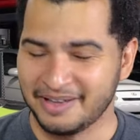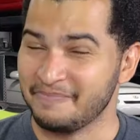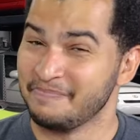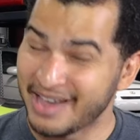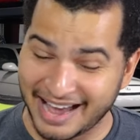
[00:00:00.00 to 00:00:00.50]

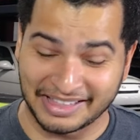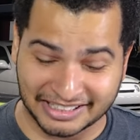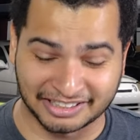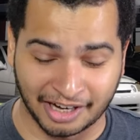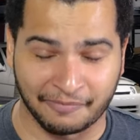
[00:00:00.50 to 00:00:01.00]
man,
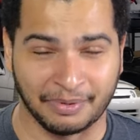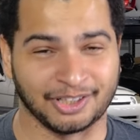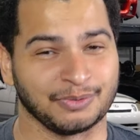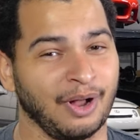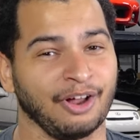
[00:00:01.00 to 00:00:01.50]
that's a tough pill
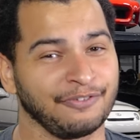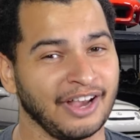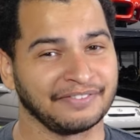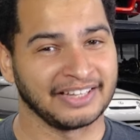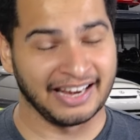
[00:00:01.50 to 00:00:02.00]
to swallow if you
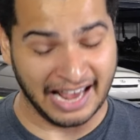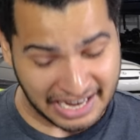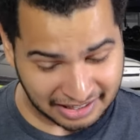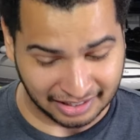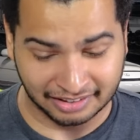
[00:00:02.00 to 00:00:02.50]
have to get
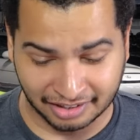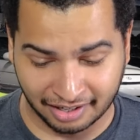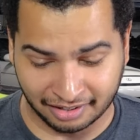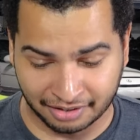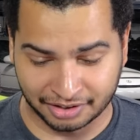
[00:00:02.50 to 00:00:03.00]
anything
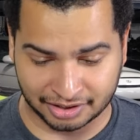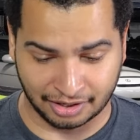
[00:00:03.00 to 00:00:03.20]
done on this